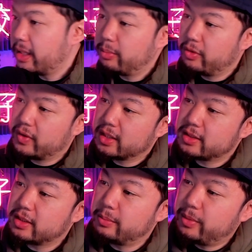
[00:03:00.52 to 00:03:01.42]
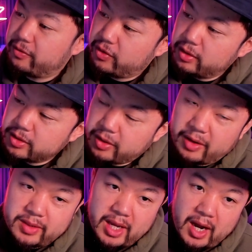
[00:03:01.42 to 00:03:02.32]
Then moving into the midfield, you
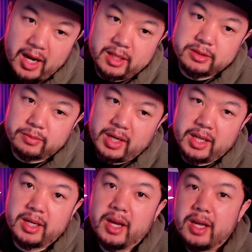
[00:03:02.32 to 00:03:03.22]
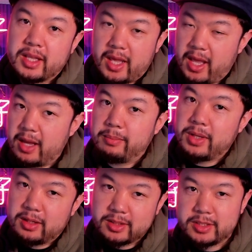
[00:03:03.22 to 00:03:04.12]
have the highest rated Cam
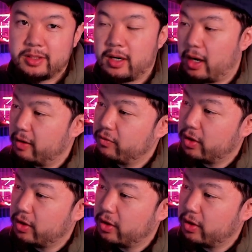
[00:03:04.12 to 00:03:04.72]
youngster of